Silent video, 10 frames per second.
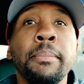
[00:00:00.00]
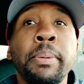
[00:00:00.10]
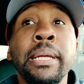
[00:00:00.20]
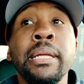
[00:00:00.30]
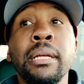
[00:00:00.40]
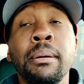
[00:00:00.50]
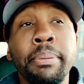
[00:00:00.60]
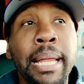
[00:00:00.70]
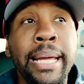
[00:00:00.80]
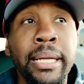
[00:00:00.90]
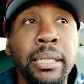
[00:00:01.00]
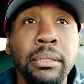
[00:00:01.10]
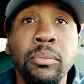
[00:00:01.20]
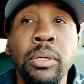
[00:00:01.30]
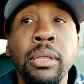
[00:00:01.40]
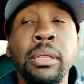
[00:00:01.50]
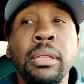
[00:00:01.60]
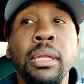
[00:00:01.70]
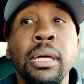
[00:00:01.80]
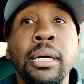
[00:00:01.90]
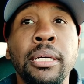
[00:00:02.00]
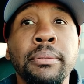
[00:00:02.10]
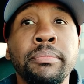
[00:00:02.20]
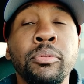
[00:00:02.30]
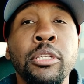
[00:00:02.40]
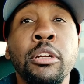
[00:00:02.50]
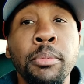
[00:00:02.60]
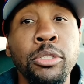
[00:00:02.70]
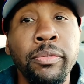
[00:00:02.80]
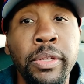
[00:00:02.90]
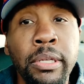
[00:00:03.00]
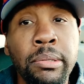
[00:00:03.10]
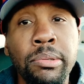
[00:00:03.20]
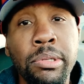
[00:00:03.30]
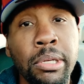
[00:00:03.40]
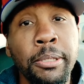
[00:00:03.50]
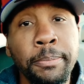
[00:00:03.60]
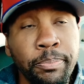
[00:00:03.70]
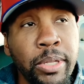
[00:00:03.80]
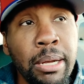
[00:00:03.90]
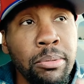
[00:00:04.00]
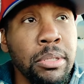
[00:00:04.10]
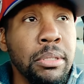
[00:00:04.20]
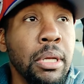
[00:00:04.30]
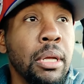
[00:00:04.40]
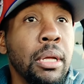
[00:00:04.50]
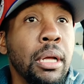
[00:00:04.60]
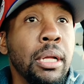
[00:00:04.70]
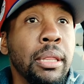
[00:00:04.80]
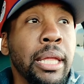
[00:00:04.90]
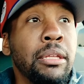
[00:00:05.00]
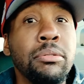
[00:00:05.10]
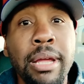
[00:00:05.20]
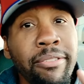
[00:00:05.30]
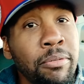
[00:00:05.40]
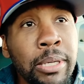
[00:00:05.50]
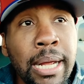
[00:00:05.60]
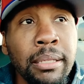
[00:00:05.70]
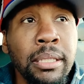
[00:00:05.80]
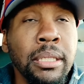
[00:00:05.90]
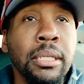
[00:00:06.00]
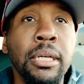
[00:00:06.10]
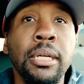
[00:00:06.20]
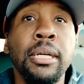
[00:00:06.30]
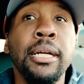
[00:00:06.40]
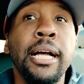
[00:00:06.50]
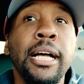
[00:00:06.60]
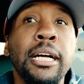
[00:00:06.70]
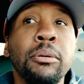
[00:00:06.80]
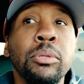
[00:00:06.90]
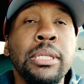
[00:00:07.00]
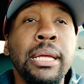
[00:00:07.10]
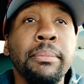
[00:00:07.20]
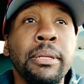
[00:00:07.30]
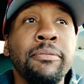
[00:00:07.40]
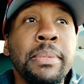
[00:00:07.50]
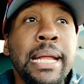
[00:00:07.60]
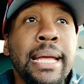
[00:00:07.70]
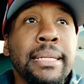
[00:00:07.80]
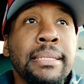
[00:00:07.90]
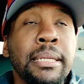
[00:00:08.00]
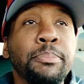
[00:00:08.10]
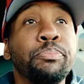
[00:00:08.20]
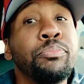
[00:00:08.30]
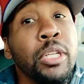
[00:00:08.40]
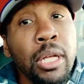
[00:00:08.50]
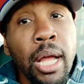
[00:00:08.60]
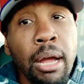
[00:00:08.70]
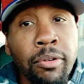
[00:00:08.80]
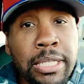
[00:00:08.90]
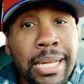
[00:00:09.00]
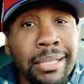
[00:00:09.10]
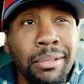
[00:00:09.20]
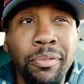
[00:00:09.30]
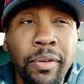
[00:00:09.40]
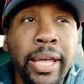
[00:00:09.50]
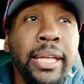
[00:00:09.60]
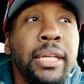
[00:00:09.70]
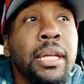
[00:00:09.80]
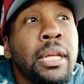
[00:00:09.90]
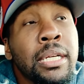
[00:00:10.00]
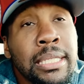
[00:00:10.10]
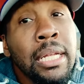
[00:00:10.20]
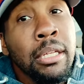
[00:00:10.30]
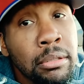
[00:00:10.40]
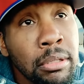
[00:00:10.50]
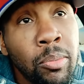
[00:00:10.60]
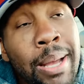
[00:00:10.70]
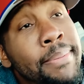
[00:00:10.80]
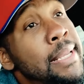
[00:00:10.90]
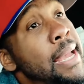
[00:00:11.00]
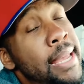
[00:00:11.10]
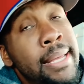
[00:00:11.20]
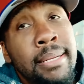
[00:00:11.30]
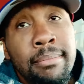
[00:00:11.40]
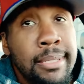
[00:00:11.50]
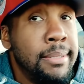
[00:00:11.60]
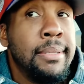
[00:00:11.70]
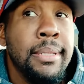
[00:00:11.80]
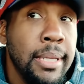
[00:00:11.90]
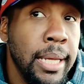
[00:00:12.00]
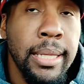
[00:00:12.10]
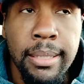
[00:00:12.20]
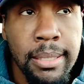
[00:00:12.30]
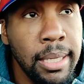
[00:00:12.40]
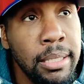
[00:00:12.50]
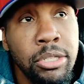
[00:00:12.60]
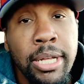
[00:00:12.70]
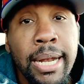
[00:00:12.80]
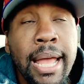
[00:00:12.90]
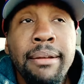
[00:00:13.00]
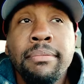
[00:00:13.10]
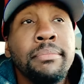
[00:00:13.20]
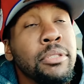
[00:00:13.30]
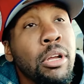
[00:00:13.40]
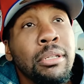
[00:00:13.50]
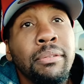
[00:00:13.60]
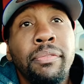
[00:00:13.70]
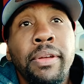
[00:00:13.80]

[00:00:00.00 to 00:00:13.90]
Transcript: being compliant with the commercial vehicles. So that was thank you to everyone out there with that, giving me that heads up. I reached out to Faye because I looked on the website and it was, yeah, they said that you got to have them. Talk to